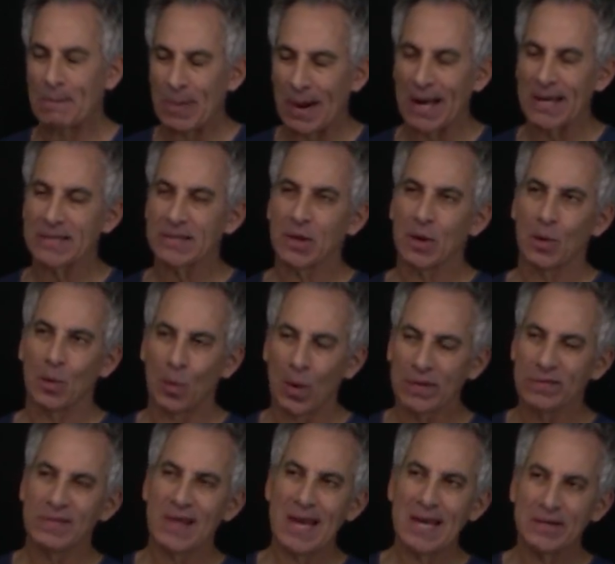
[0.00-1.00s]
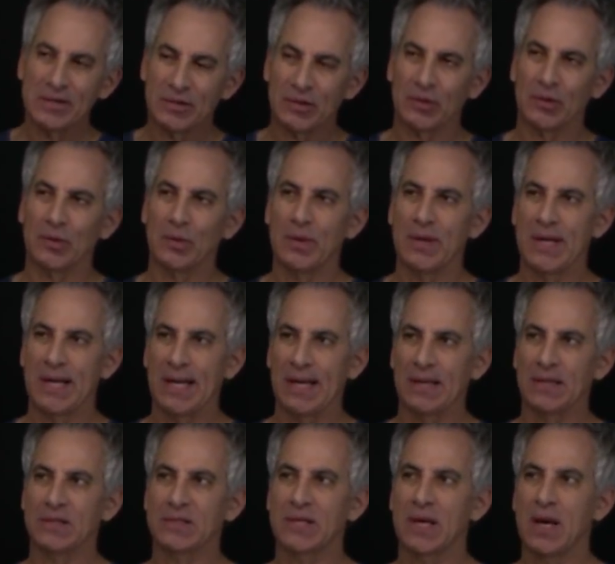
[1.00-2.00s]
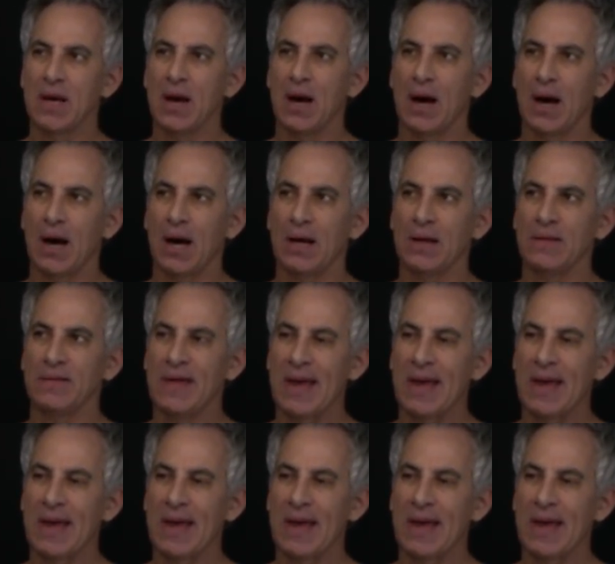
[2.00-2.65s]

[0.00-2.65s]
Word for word: But what they do is uh,